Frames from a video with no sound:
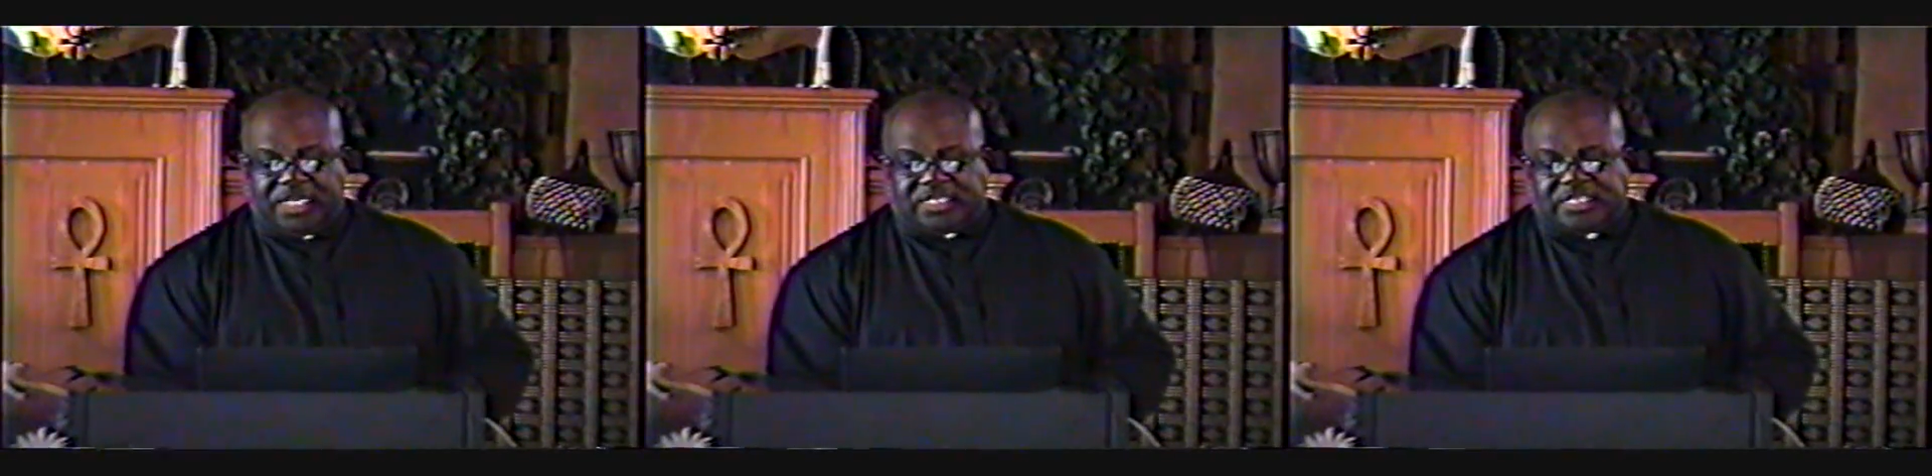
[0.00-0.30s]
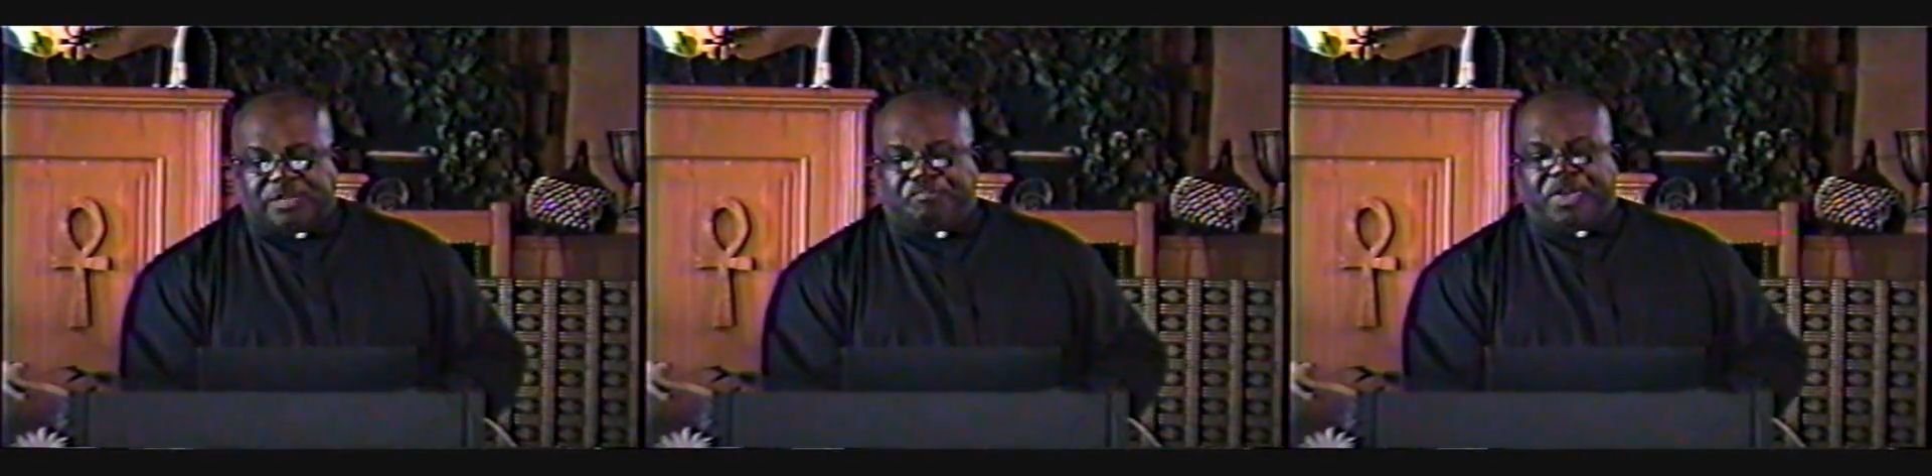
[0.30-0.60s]

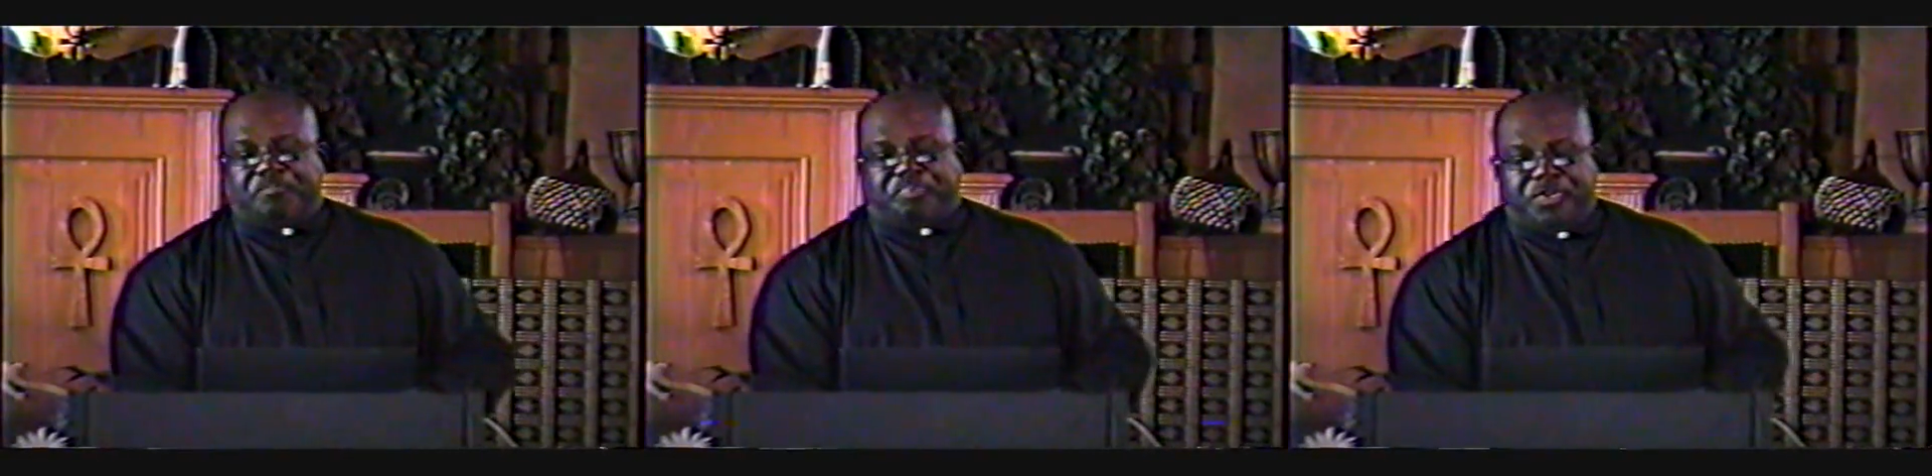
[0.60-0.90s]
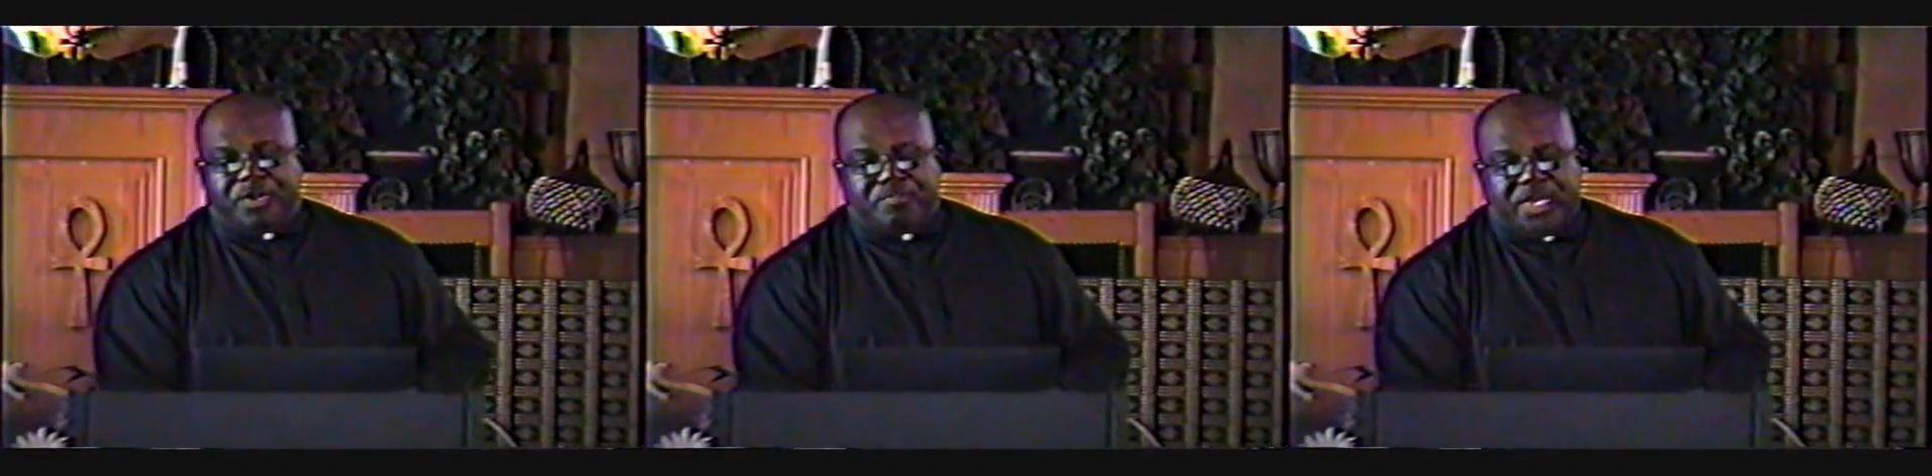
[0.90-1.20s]
This is the
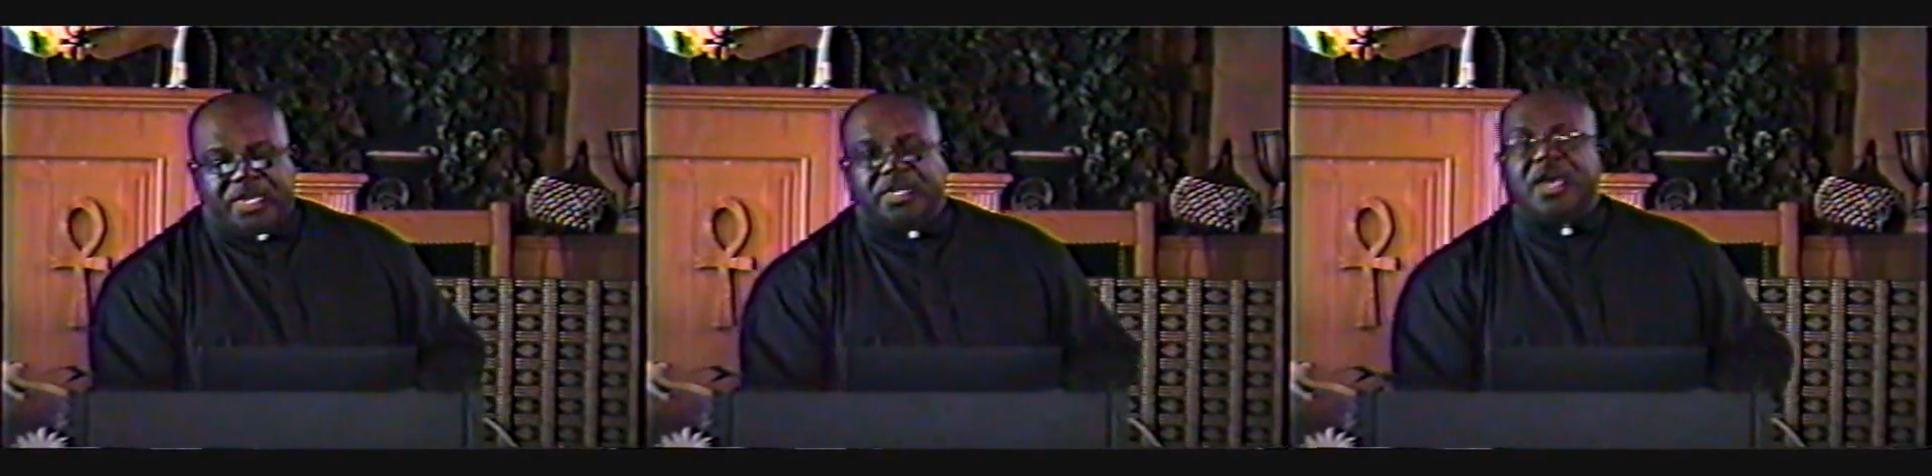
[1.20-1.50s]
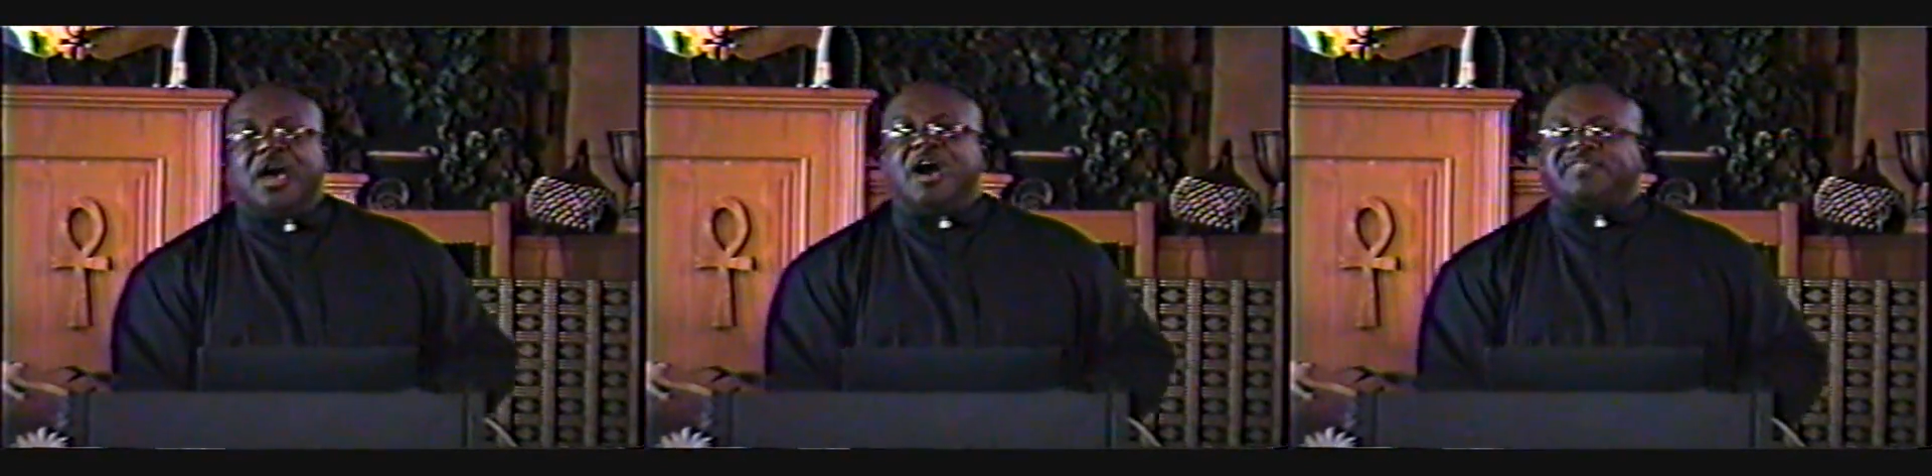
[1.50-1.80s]
bent
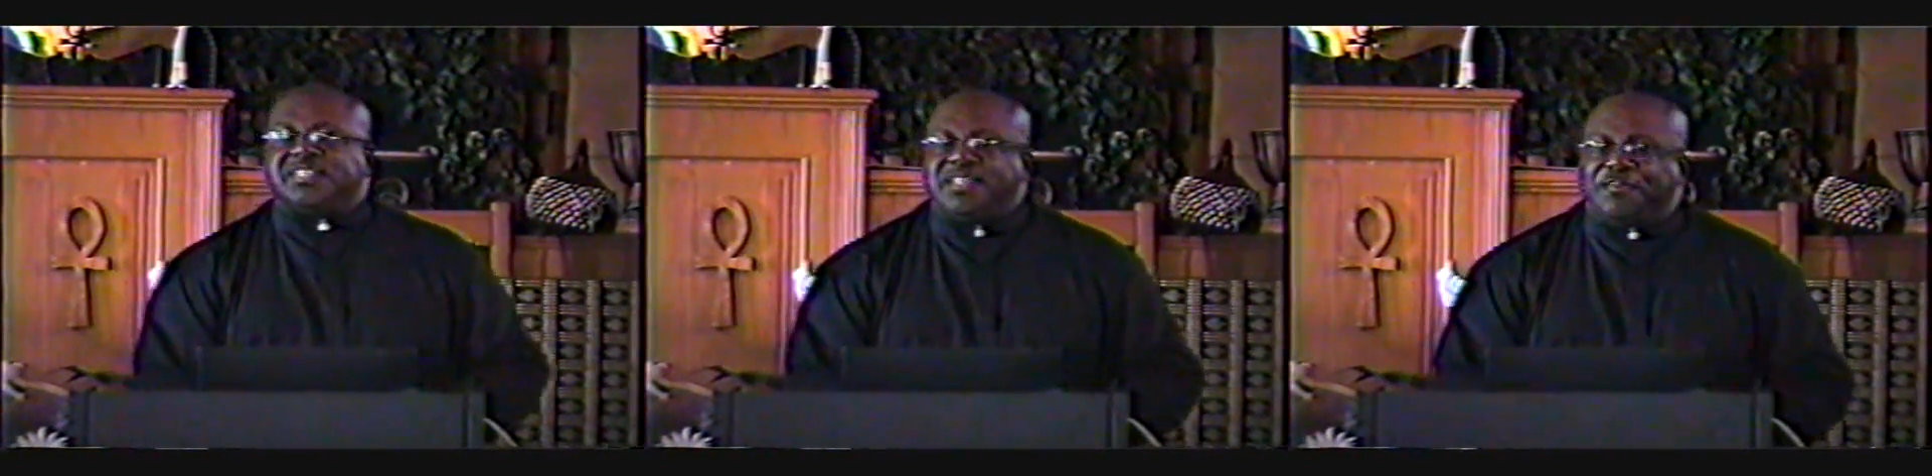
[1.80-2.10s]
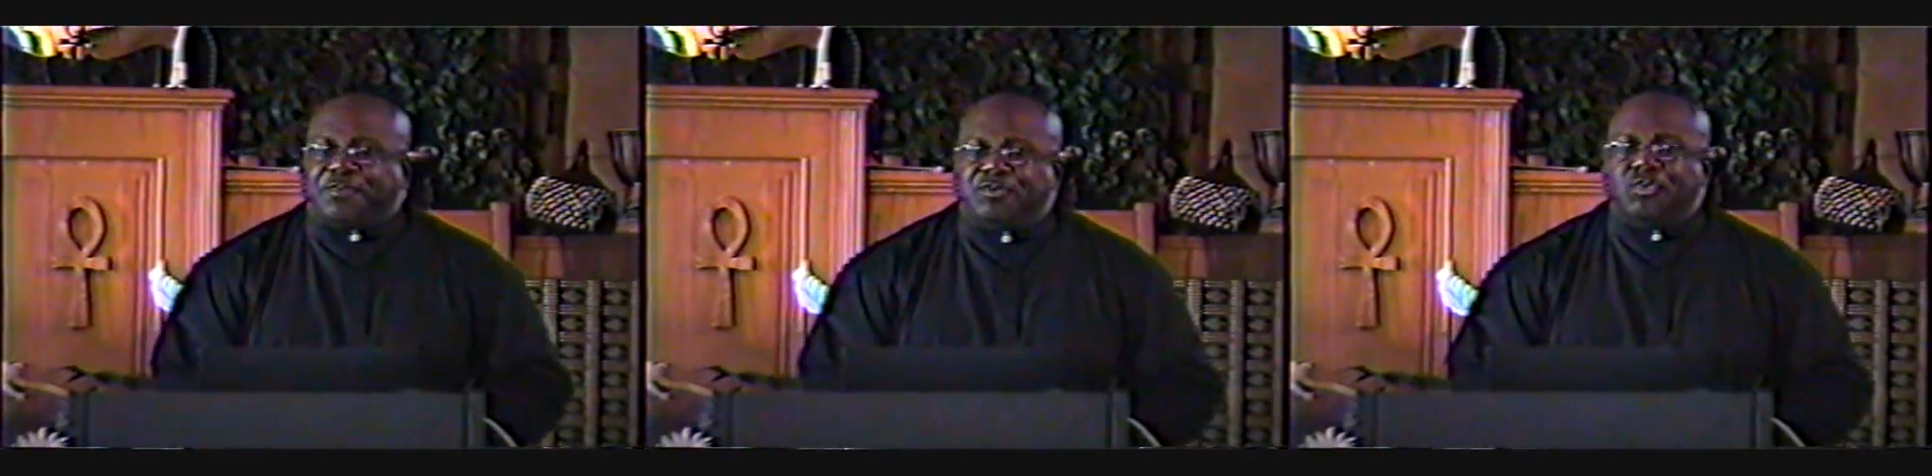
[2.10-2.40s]
pyramid of
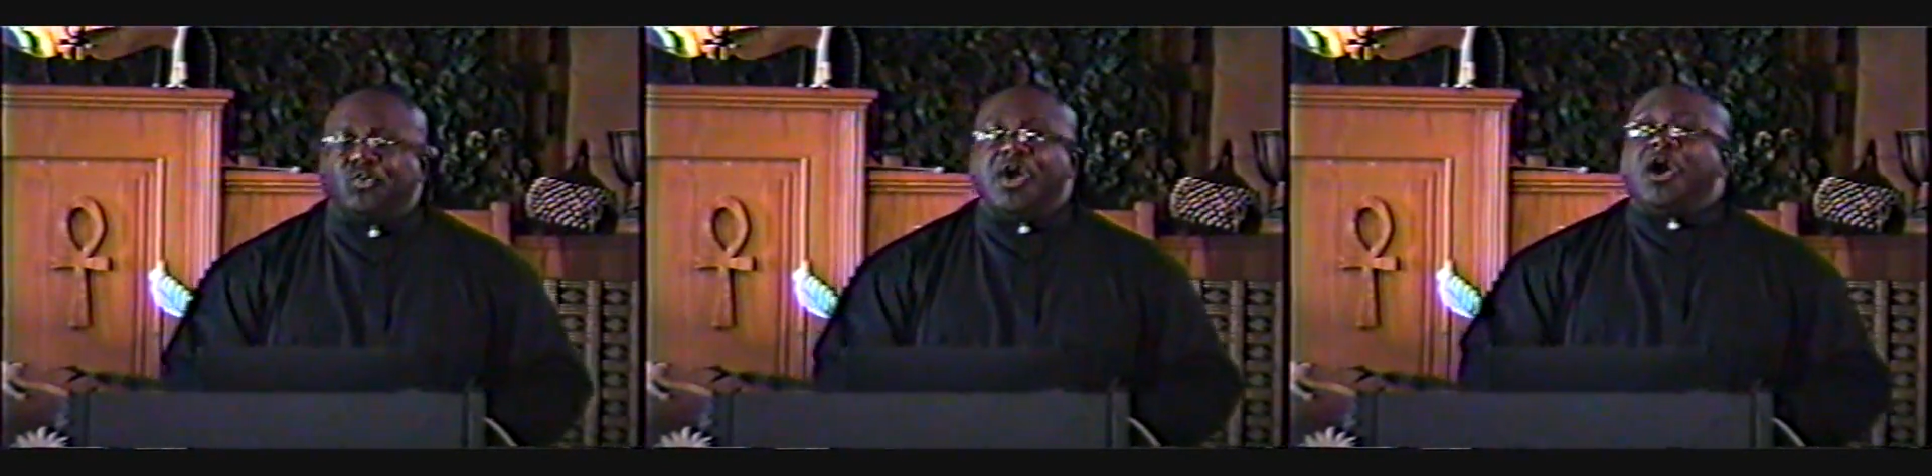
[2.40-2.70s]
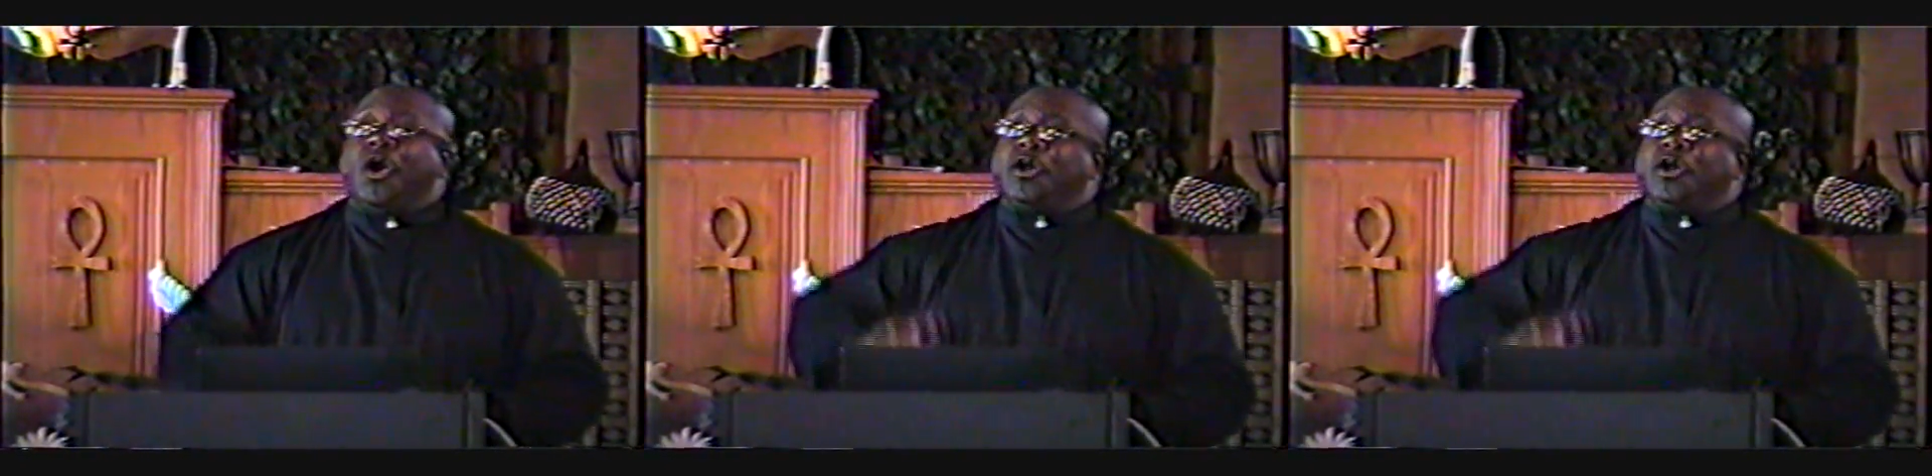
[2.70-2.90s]
Sneferu.